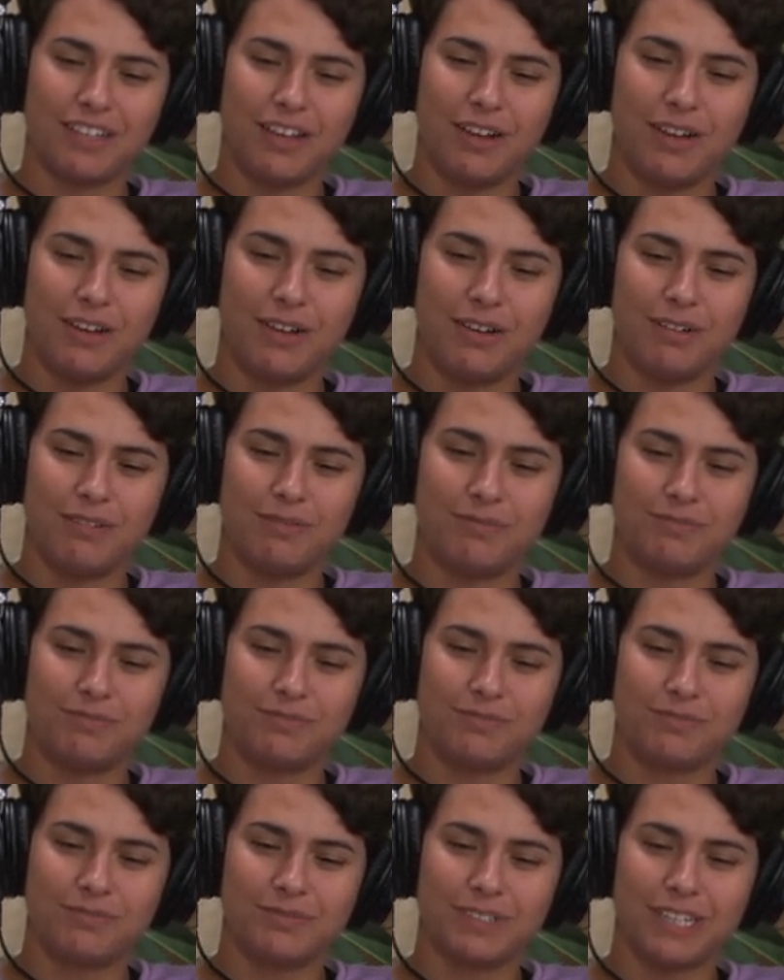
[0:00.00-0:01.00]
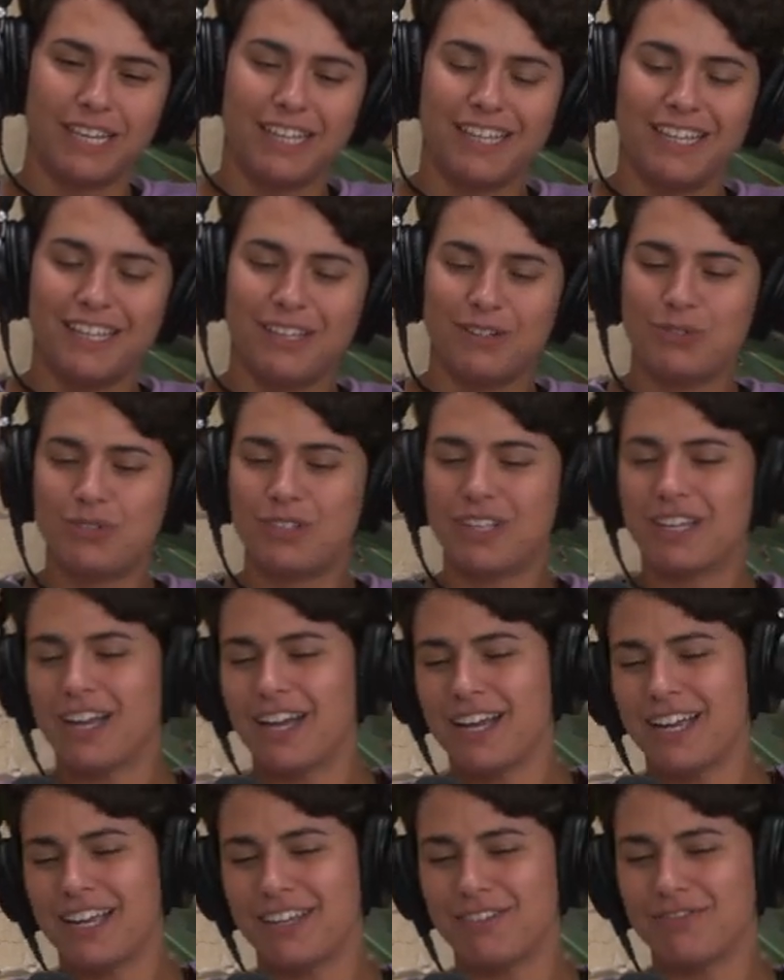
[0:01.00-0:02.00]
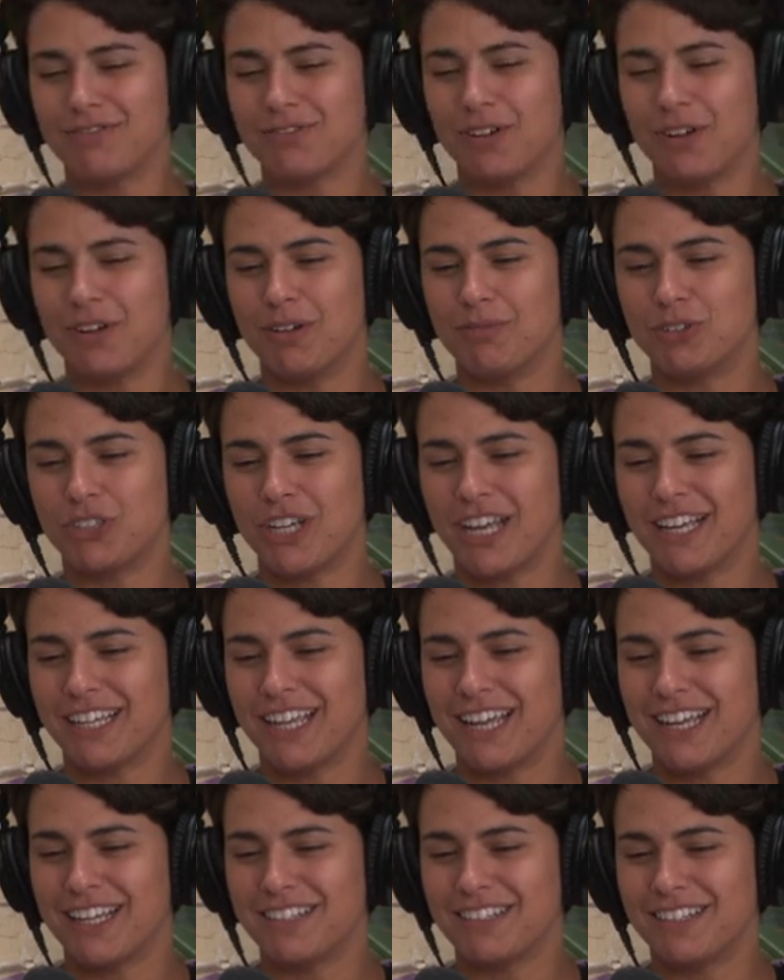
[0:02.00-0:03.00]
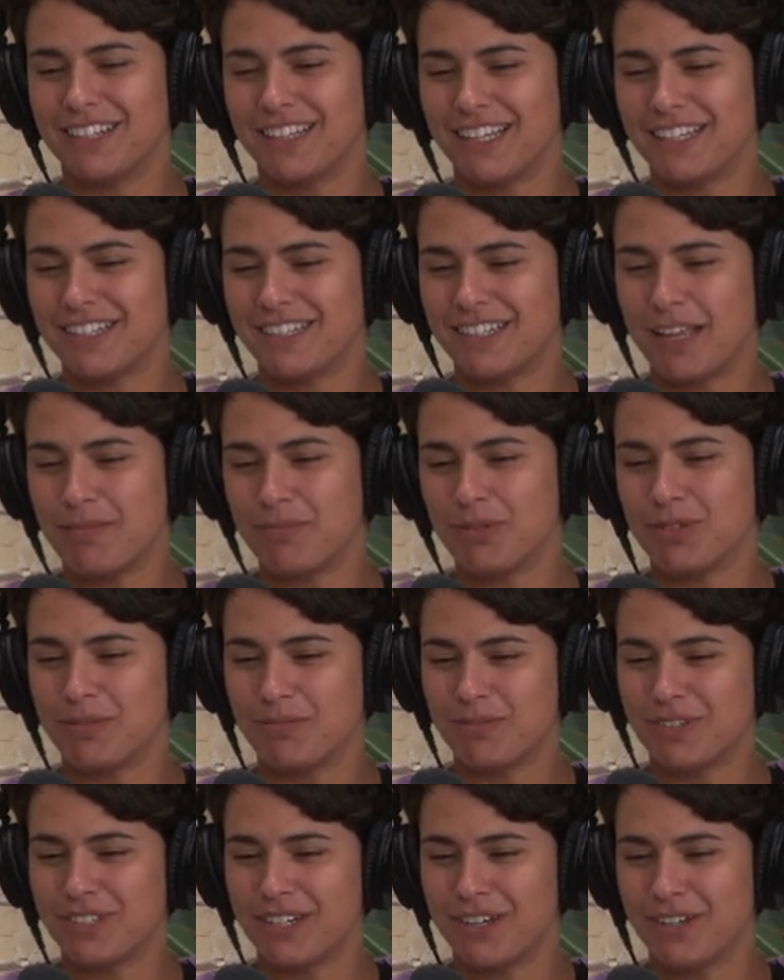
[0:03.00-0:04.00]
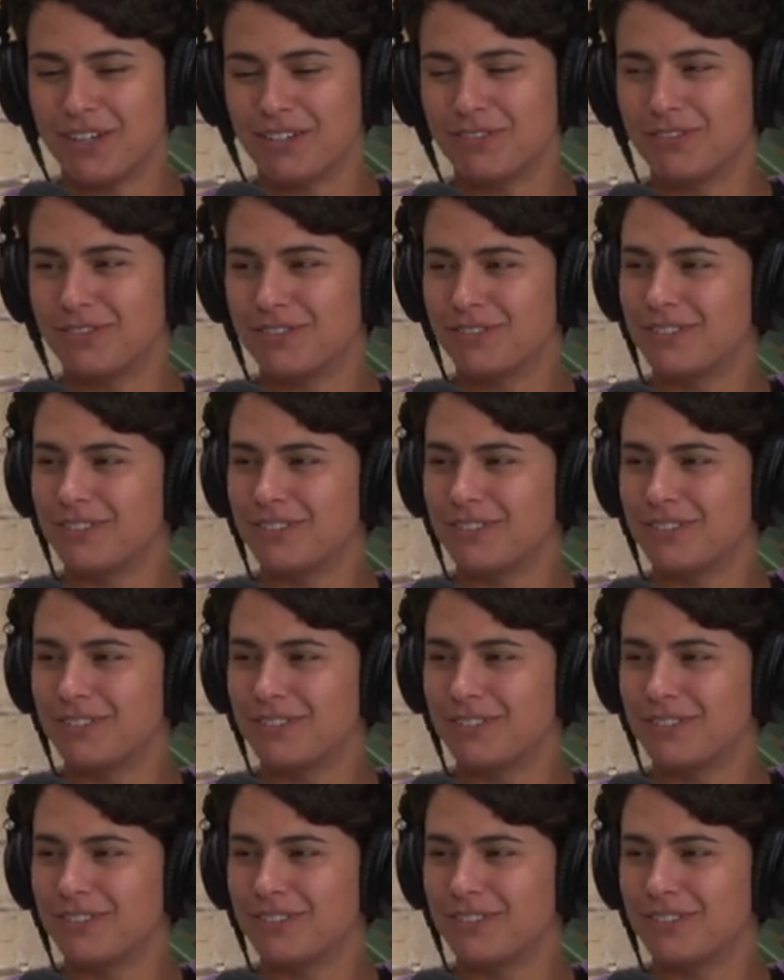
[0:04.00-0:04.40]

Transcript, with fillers: Um, who's the guy from Jackass that like staples himself?